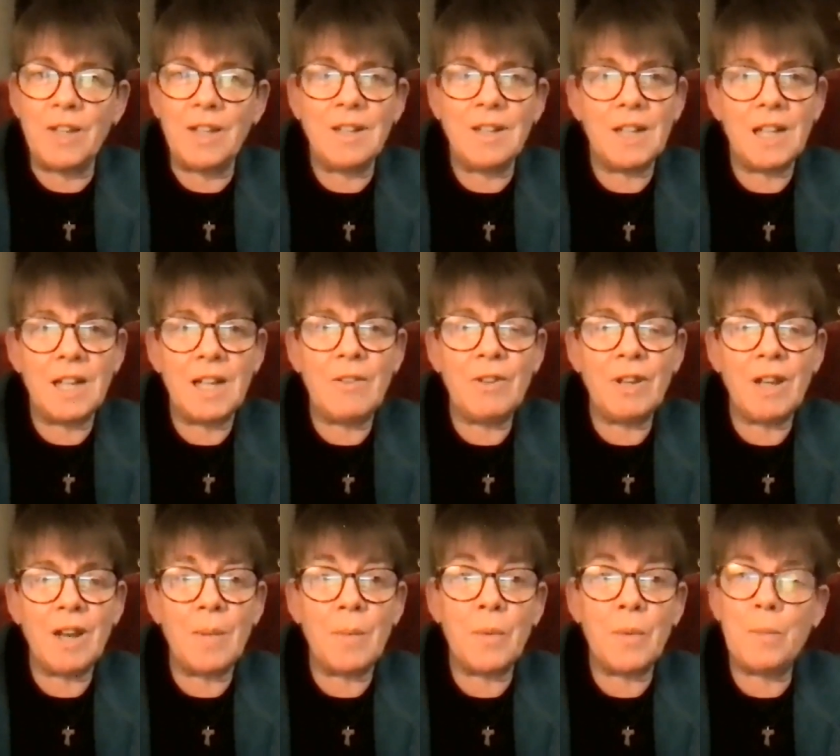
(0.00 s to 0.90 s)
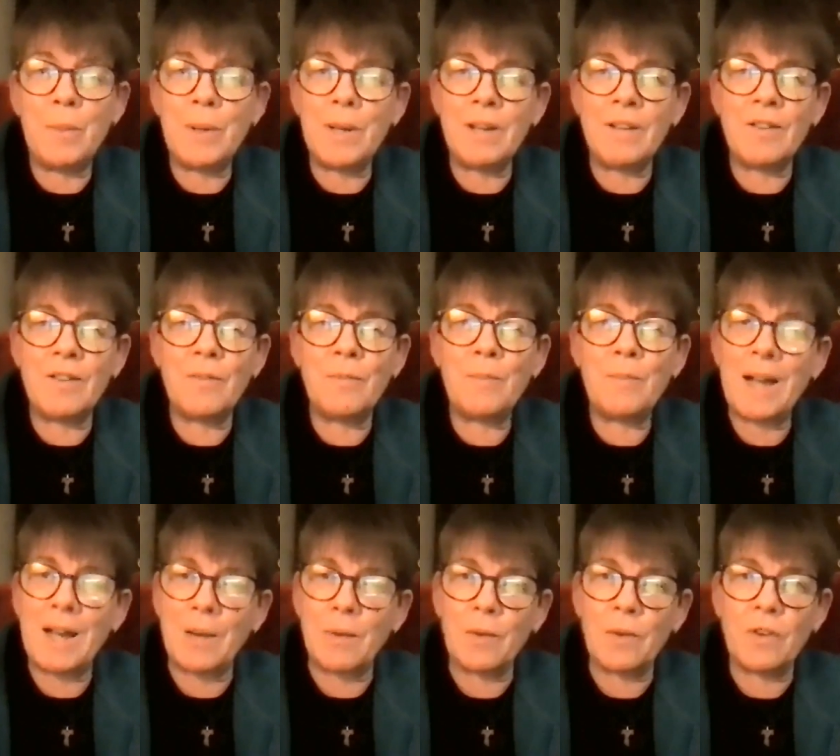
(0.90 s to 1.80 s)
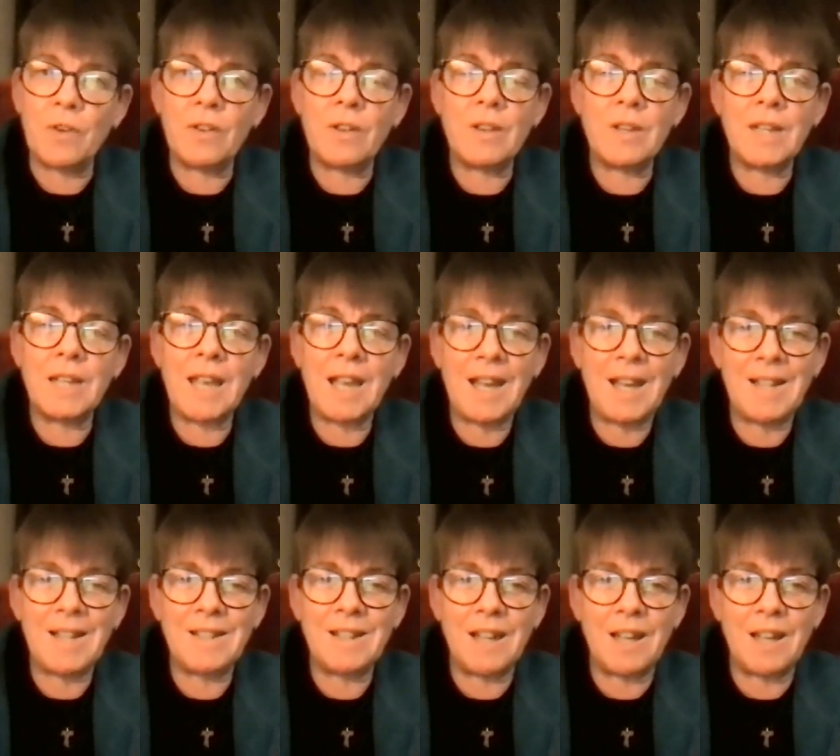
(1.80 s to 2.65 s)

in clearing up the bits of mouse that the cat